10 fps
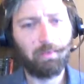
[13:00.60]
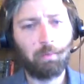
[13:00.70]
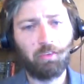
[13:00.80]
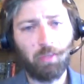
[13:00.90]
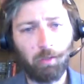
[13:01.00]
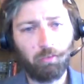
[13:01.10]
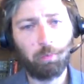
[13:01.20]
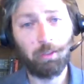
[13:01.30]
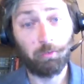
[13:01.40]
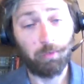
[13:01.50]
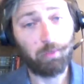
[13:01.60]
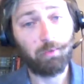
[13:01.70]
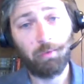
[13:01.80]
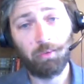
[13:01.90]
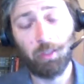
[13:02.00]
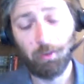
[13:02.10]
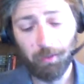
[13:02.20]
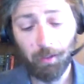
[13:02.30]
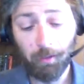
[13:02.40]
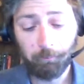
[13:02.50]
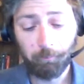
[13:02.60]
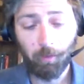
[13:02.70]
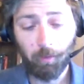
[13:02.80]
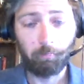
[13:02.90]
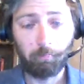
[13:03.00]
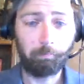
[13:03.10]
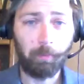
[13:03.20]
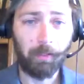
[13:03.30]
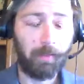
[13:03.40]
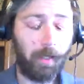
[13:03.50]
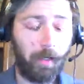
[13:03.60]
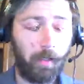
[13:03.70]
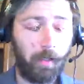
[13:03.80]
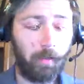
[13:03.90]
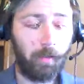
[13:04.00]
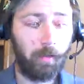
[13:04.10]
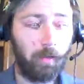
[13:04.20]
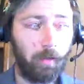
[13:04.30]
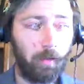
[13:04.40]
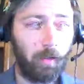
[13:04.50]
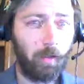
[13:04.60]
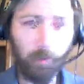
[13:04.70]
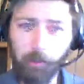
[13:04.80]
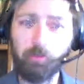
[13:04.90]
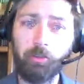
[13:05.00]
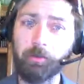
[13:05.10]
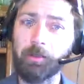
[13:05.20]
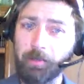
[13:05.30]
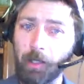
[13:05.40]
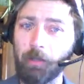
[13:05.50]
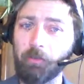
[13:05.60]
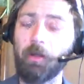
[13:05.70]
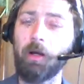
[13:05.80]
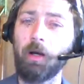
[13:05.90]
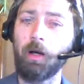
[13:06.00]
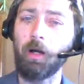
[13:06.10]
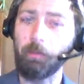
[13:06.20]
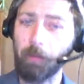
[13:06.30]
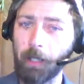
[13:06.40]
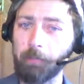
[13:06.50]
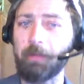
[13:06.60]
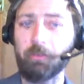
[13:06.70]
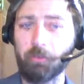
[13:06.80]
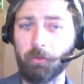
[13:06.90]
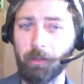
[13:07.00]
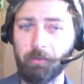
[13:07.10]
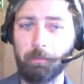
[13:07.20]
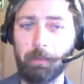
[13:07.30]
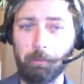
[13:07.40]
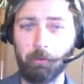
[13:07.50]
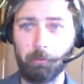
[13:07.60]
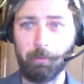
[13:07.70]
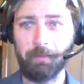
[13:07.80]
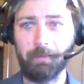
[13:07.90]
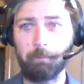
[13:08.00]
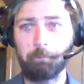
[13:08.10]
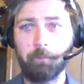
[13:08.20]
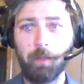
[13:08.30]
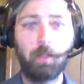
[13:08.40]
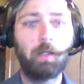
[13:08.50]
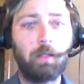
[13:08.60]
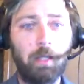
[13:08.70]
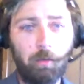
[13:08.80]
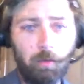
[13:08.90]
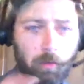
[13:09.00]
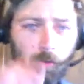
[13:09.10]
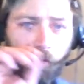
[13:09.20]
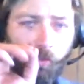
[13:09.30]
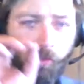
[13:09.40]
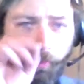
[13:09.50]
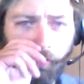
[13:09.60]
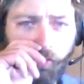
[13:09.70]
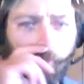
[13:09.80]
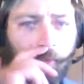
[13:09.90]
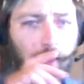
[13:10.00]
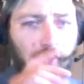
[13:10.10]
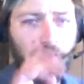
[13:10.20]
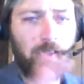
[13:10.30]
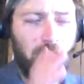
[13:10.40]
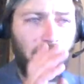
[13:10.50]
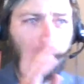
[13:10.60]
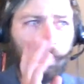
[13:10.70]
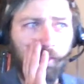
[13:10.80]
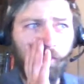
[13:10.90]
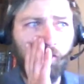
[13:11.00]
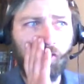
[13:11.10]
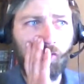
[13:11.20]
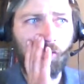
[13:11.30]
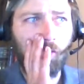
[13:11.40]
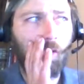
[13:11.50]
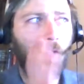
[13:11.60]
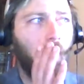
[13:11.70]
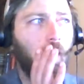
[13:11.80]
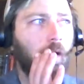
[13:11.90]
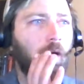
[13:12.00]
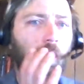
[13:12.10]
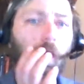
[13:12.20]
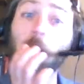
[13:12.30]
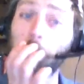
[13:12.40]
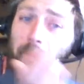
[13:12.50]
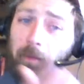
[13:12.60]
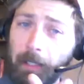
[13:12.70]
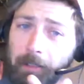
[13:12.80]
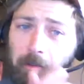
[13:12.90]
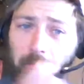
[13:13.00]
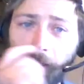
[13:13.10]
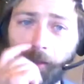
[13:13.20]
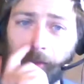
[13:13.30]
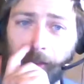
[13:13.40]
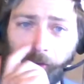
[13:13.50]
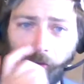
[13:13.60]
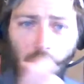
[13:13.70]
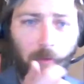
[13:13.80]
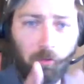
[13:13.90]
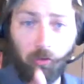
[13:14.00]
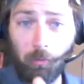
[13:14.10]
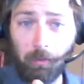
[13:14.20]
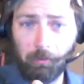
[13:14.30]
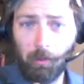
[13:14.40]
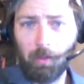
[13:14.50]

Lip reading: in themselves be unique to this area, but they can certainly tell us a lot about the story of the people who made them. Now, some of the ways that these techniques are applied uniquely. So we